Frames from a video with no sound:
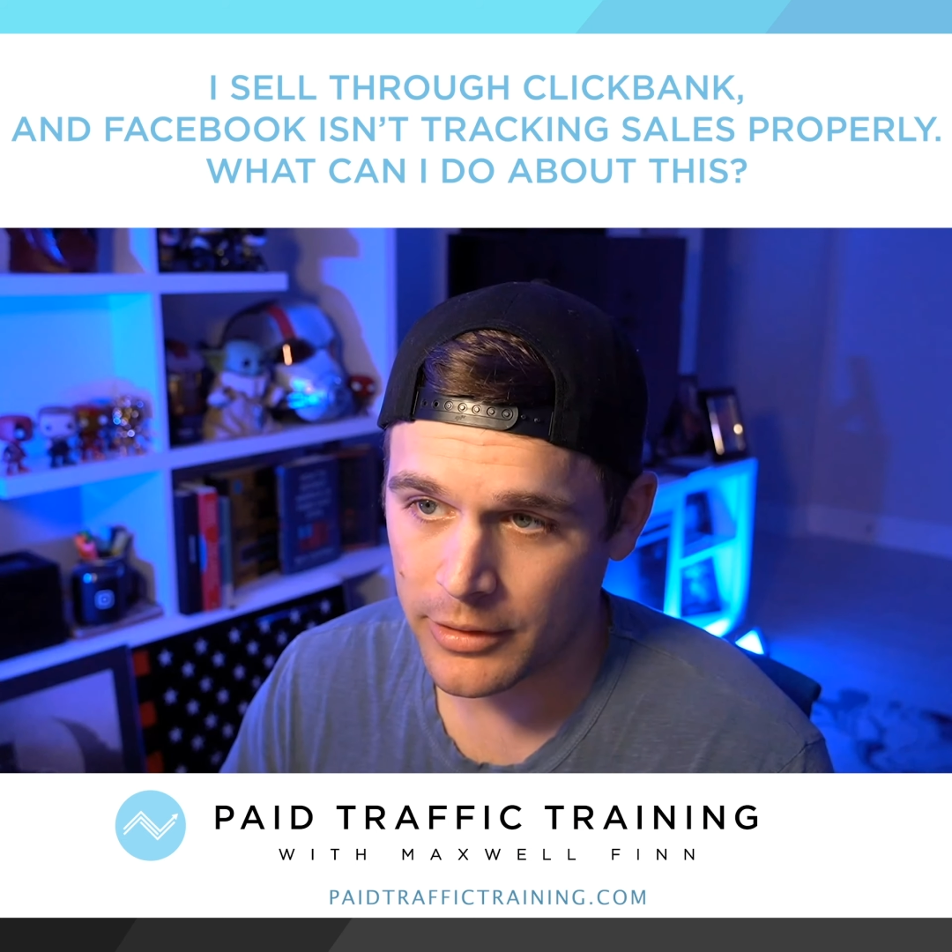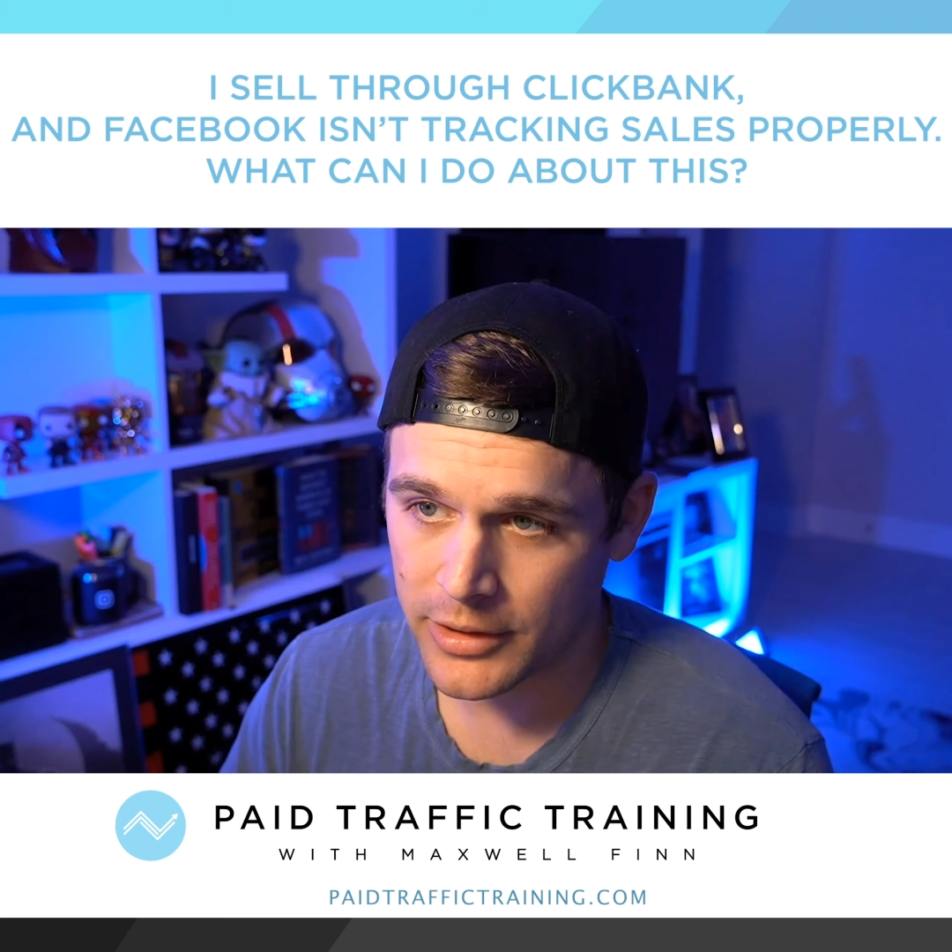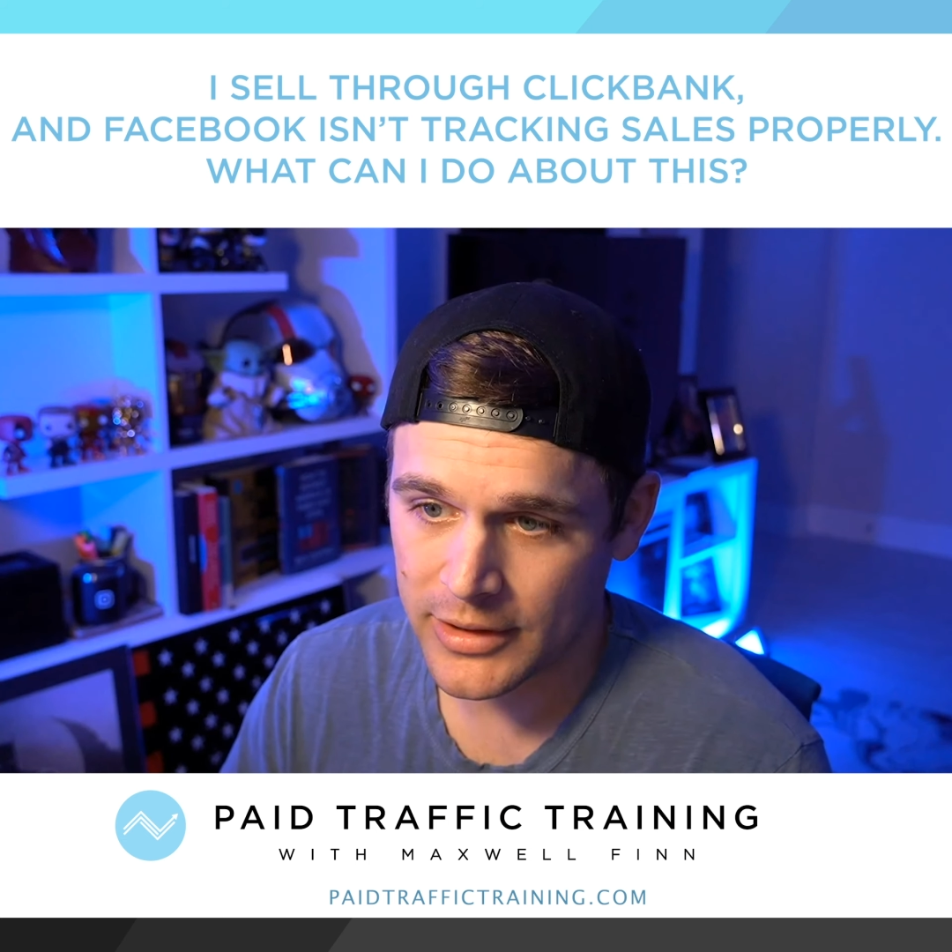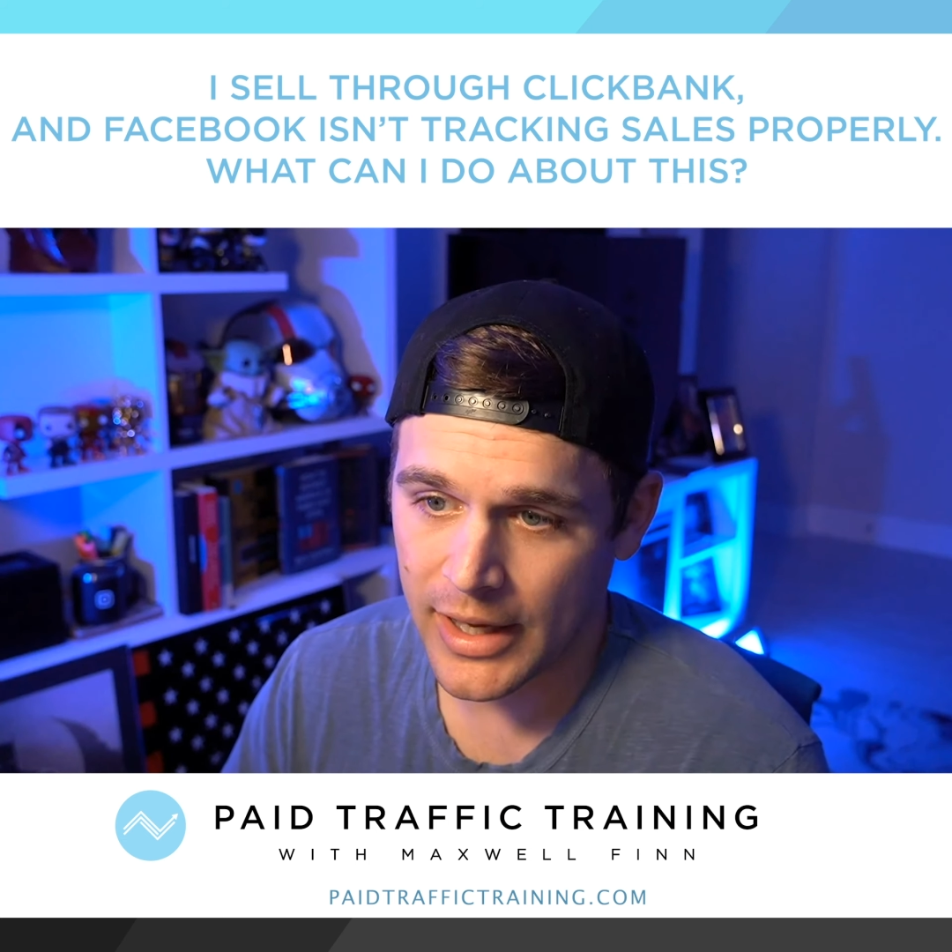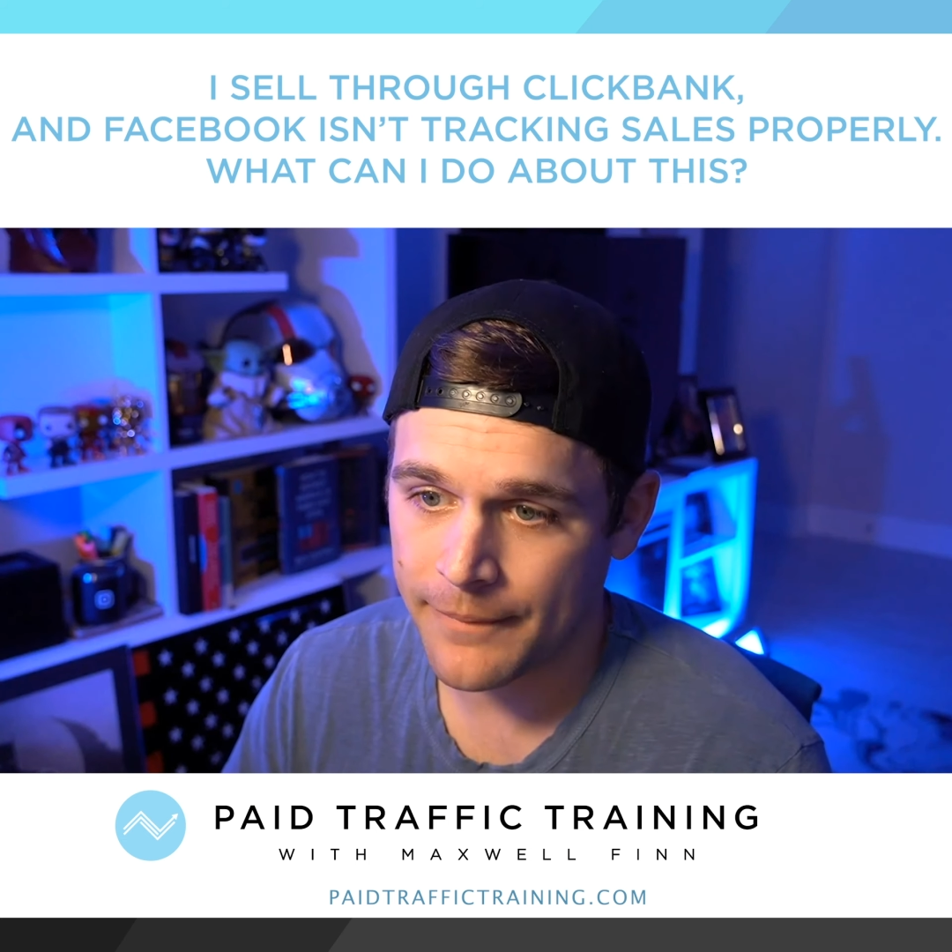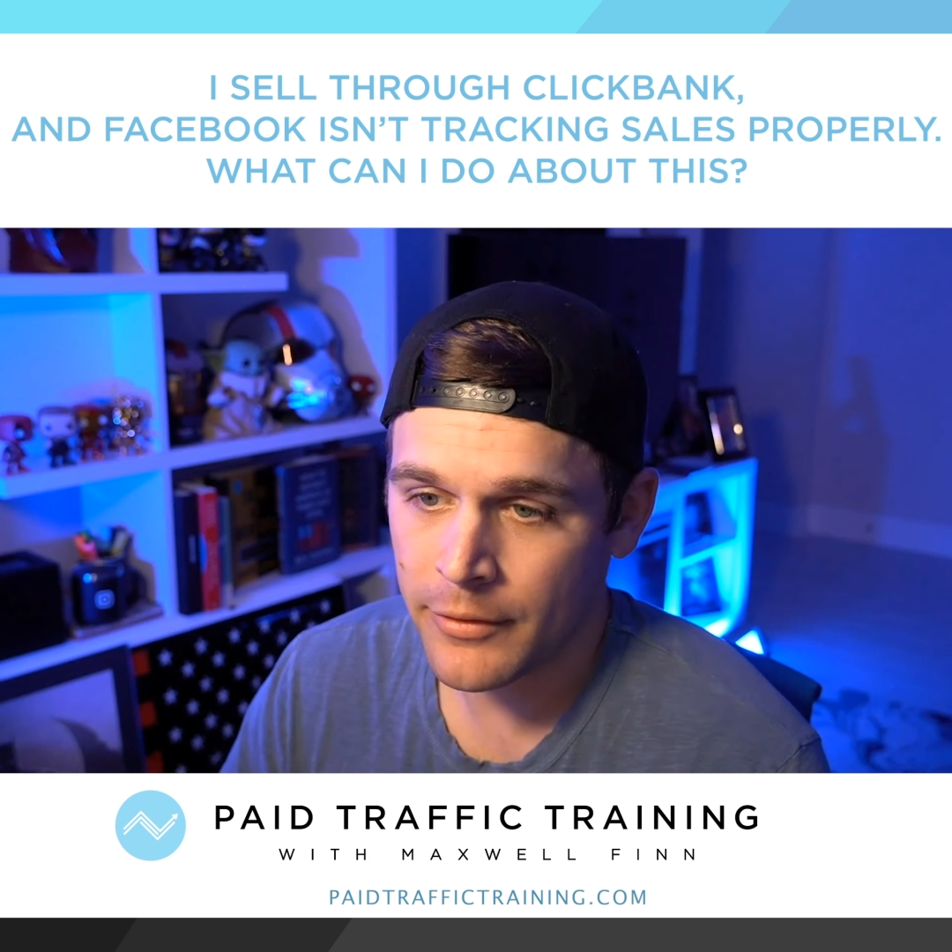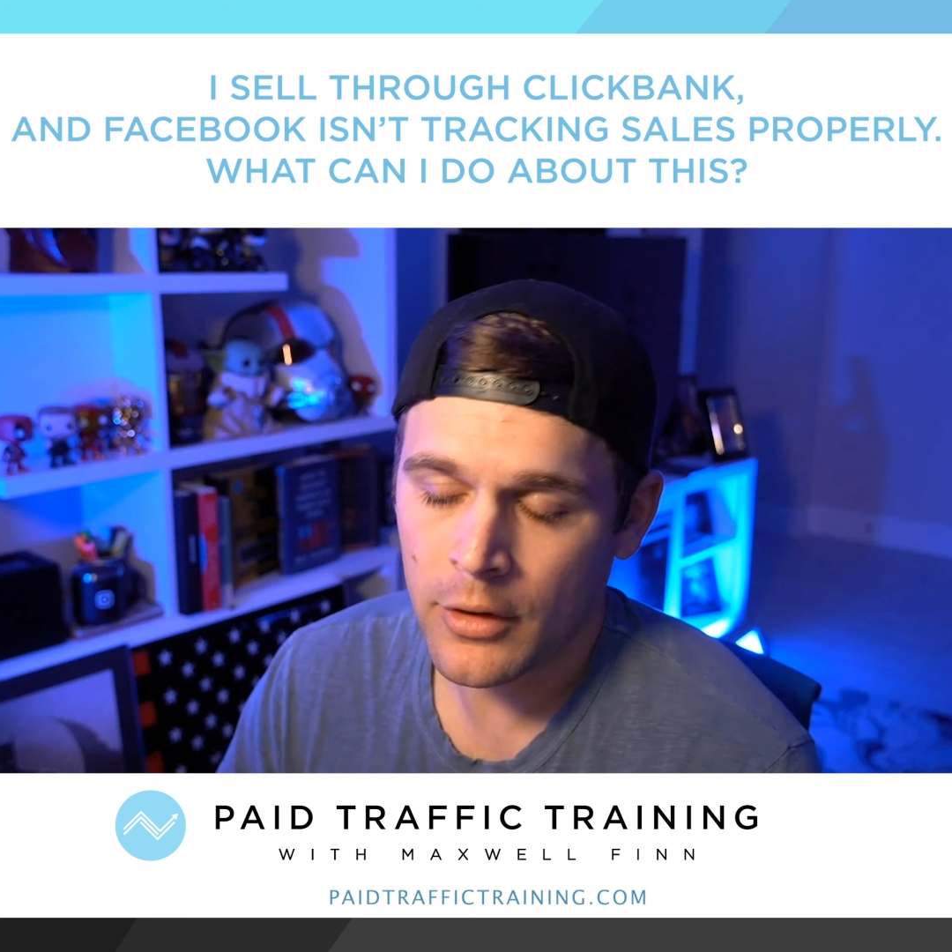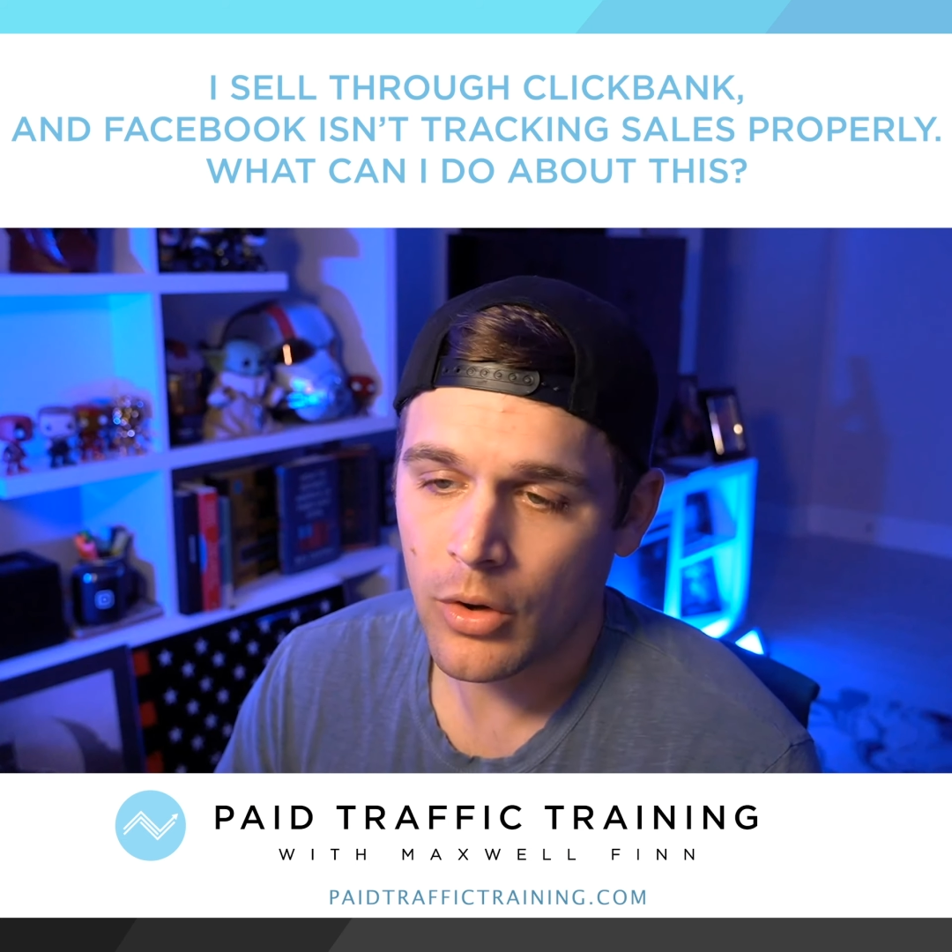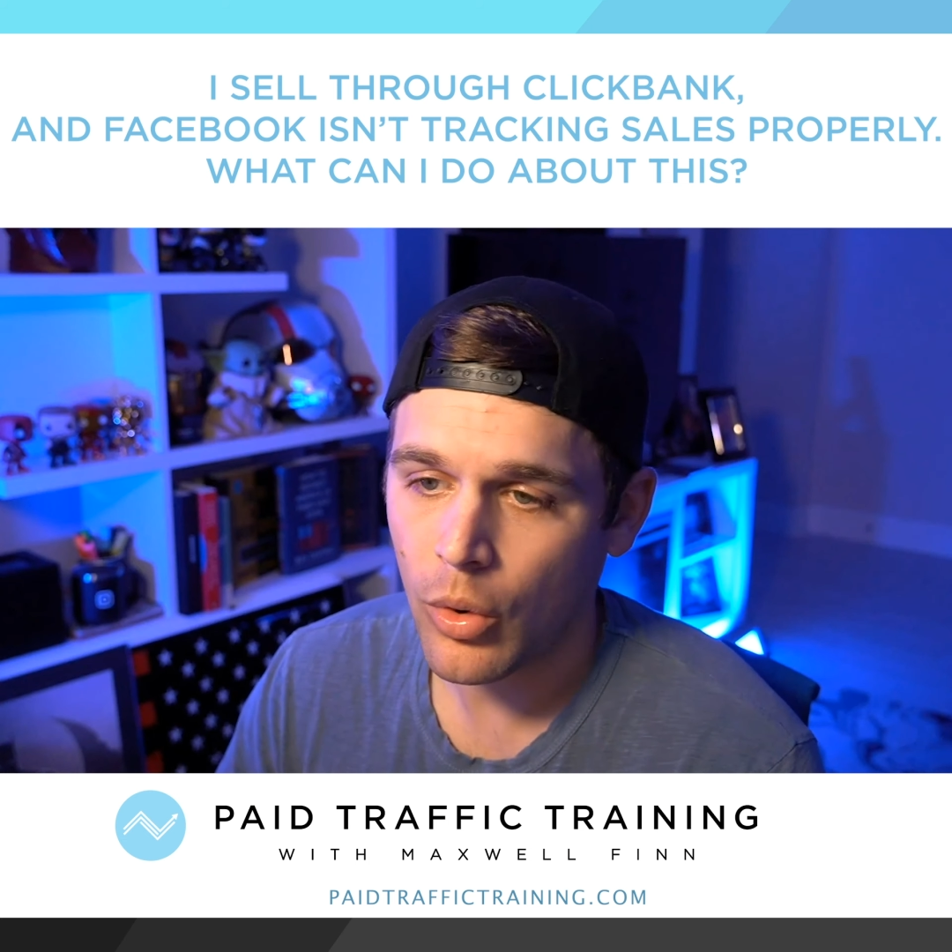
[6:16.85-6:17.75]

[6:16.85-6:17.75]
looking at